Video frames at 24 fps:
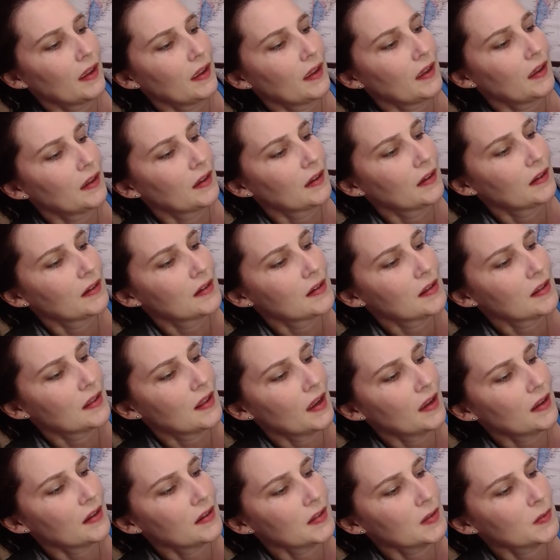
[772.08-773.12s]
And
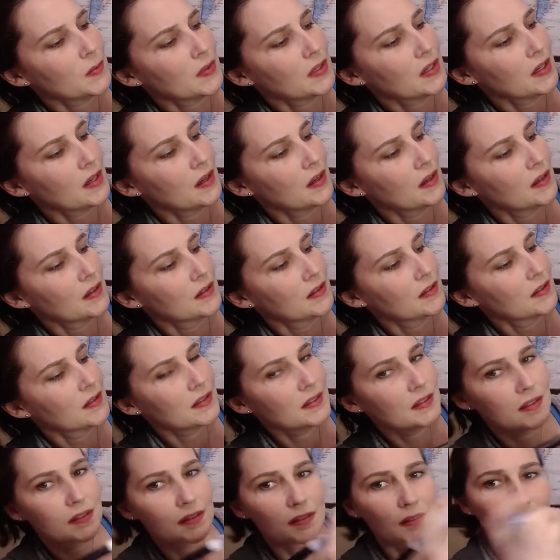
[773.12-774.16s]
that is because